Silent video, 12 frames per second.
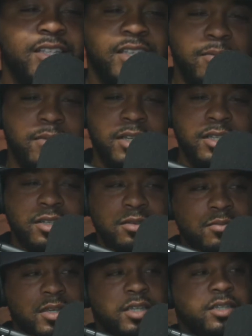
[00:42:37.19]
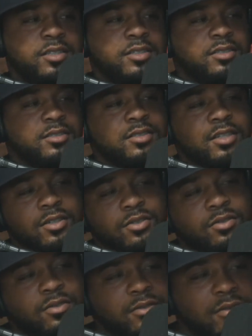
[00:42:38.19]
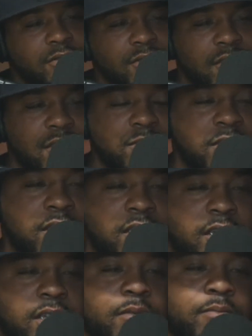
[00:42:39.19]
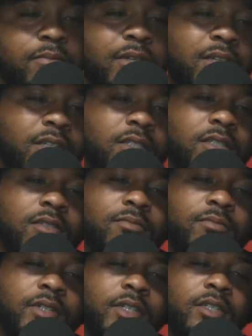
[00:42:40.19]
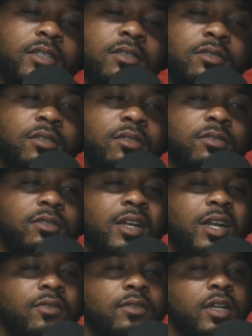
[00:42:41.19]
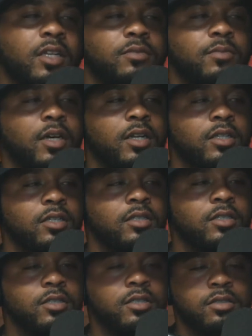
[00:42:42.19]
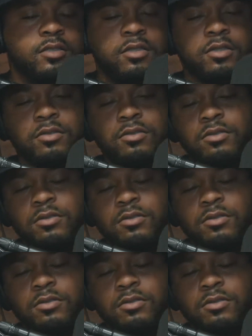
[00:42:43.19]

Give me a little meat on your bones or you something like that. Yeah. But, but, you know, you gotta have a nice body. Right. Right.